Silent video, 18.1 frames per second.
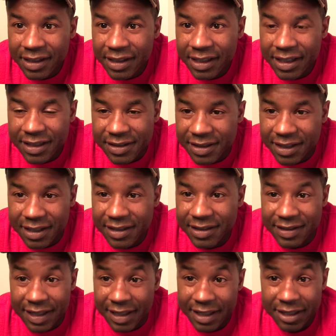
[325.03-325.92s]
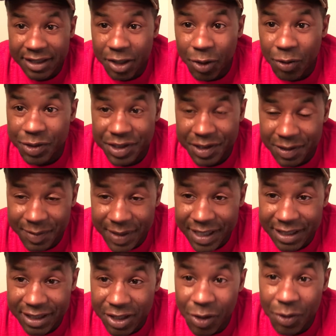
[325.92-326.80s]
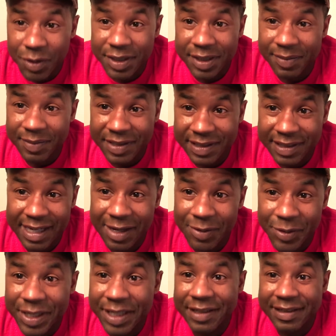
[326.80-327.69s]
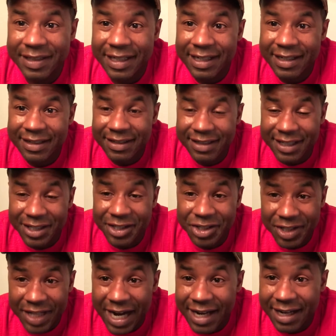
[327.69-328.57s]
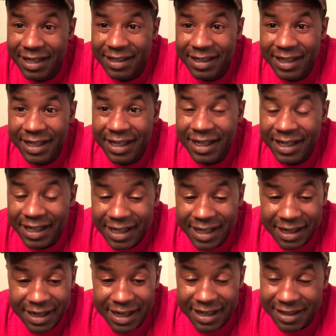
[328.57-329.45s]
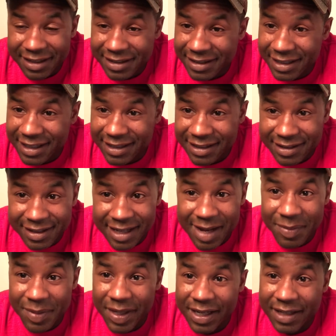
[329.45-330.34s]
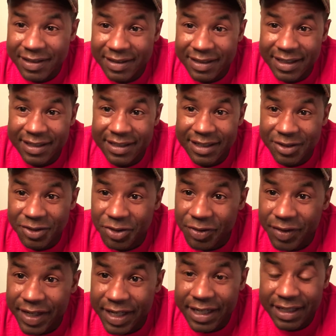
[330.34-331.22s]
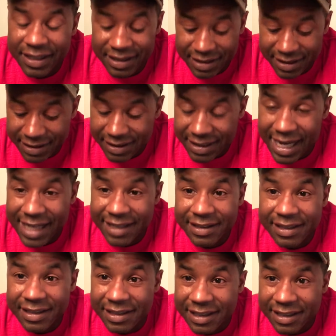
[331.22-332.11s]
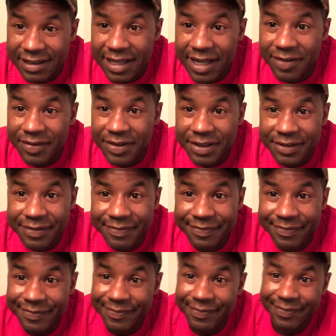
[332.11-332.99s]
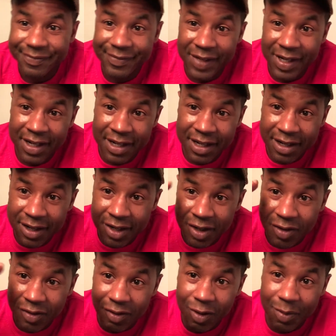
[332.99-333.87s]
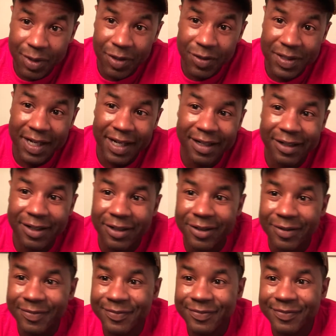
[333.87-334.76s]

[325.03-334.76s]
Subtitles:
It sucks. And I didn't coach him. I didn't coax him to say what he said. He shot it and he said the same thing I said. It's gritty, it's nasty, it's heavy. Romeo Tango.